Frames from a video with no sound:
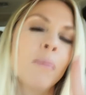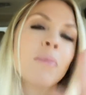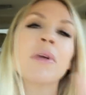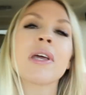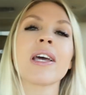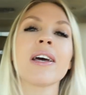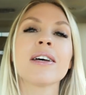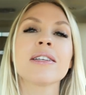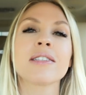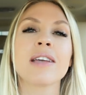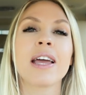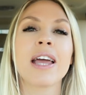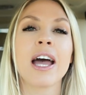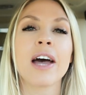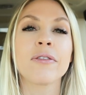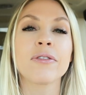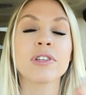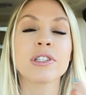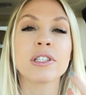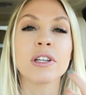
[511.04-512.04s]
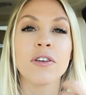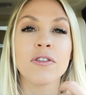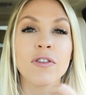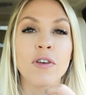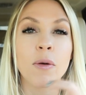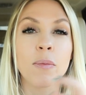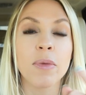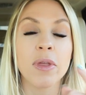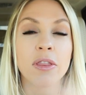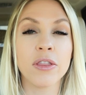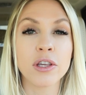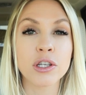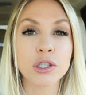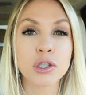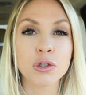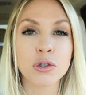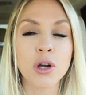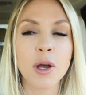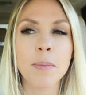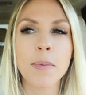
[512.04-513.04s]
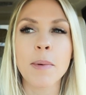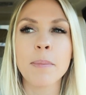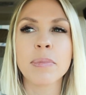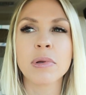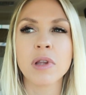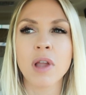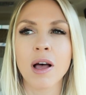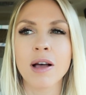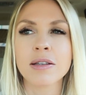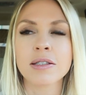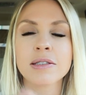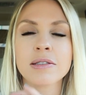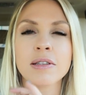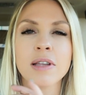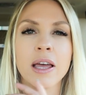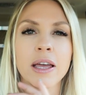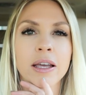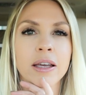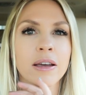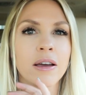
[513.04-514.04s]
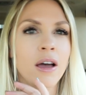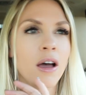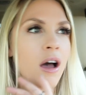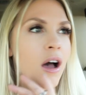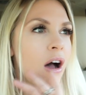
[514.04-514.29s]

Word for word: because I have the stuff from this trip plus like